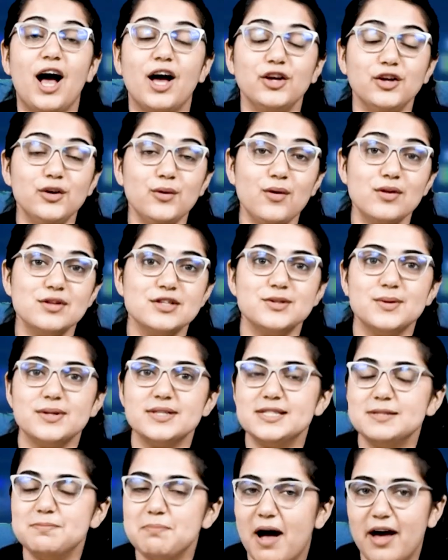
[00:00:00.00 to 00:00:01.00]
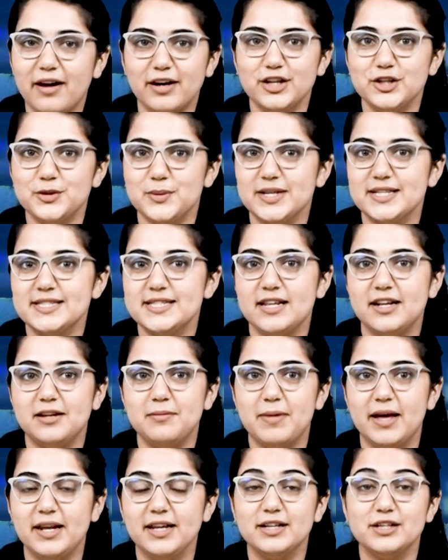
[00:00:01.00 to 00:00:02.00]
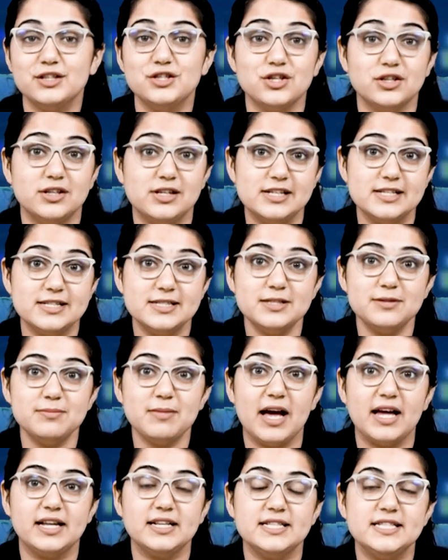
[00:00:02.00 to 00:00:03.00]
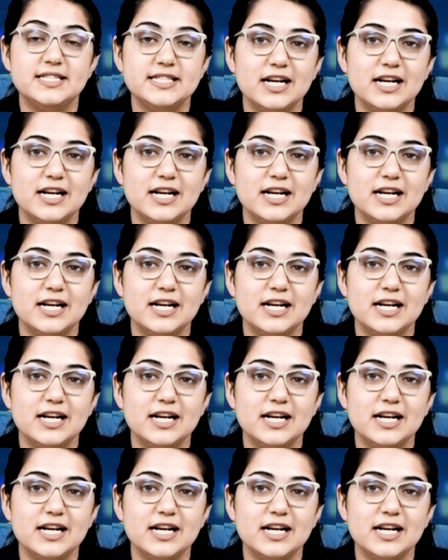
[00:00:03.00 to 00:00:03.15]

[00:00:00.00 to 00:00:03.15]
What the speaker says: Are you also aspiring to excel in medical journalism and